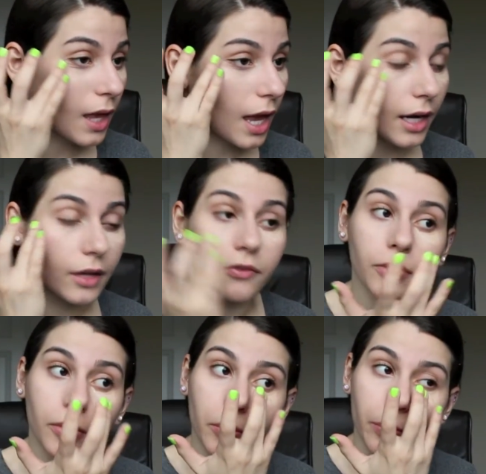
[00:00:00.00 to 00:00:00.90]
And if
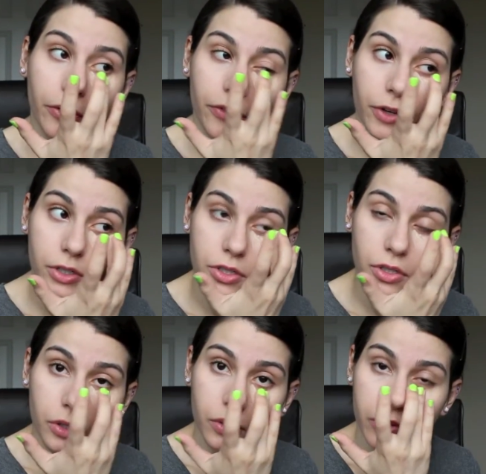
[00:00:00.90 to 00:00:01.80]
you prefer
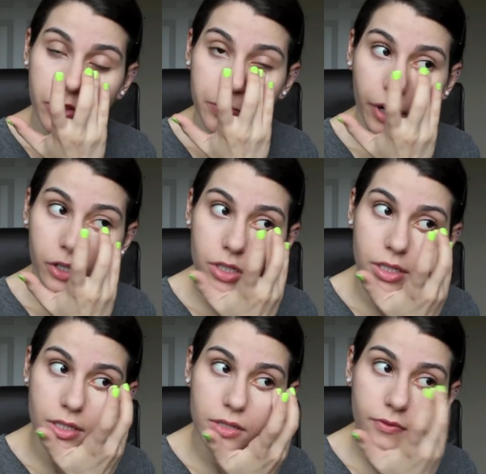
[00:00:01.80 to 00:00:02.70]
to use
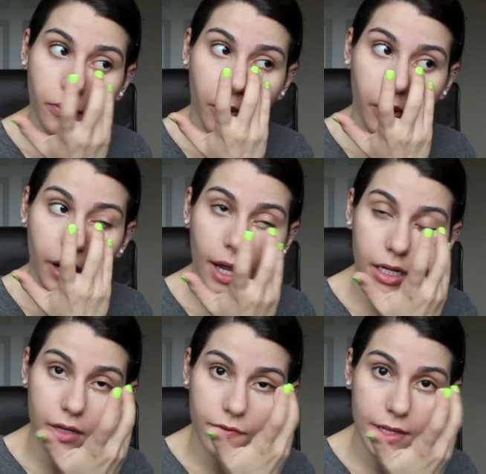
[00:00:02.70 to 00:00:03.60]
brushes for
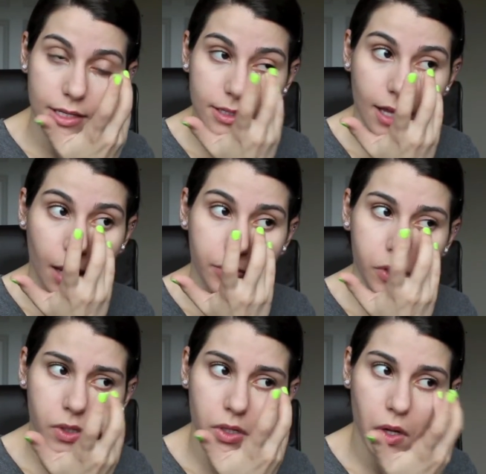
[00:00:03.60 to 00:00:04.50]
any of these steps,
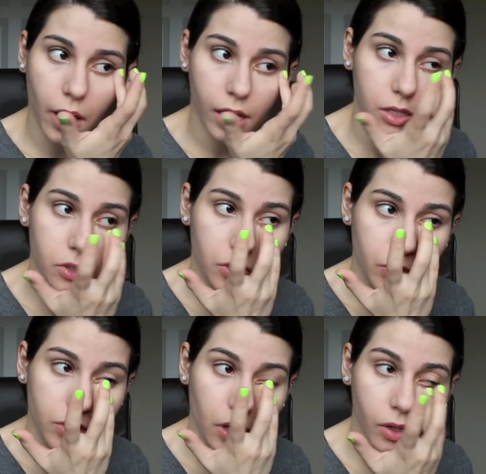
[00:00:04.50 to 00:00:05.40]
you can go ahead and
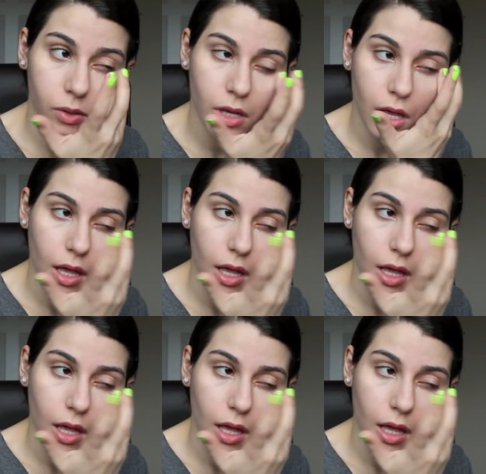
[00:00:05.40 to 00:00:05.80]
do so.